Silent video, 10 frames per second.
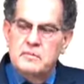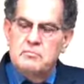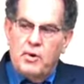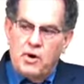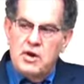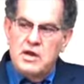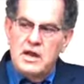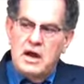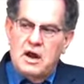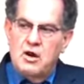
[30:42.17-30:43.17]
The burden
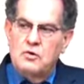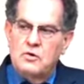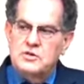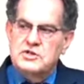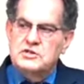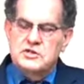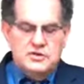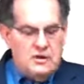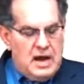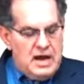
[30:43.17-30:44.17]
that our Lord
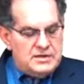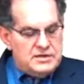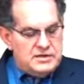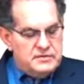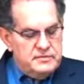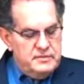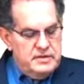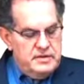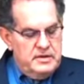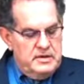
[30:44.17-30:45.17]
Jesus Christ,
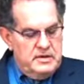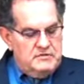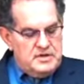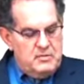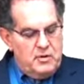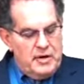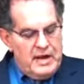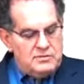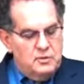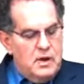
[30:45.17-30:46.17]
if someone were
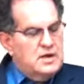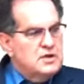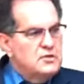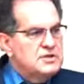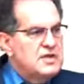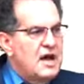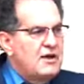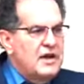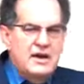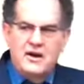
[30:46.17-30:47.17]
asked, What doest
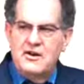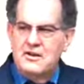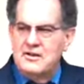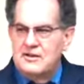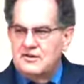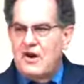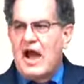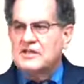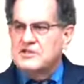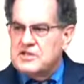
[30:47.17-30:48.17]
thou here?
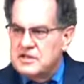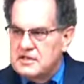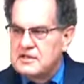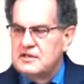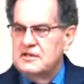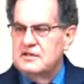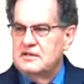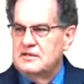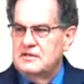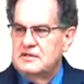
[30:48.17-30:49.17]
Christ.
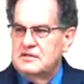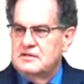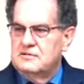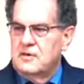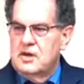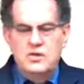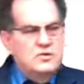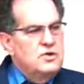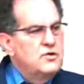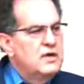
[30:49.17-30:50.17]
What are
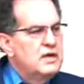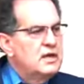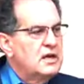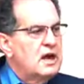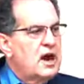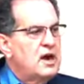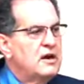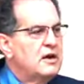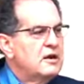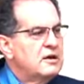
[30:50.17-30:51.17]
you doing in the
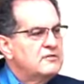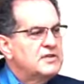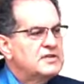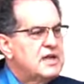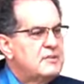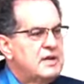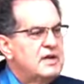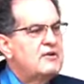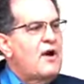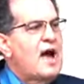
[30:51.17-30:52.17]
Garden of
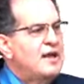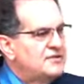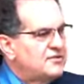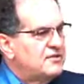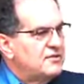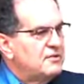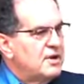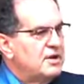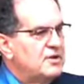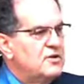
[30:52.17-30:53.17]
Gethsemane? Christ.
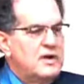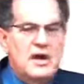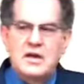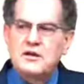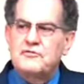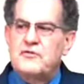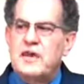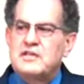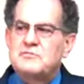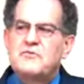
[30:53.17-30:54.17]
What are you doing on your
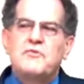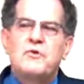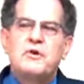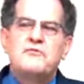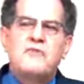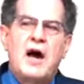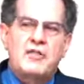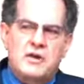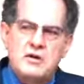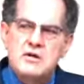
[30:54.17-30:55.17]
face before your
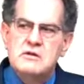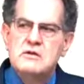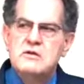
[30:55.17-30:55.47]
Father?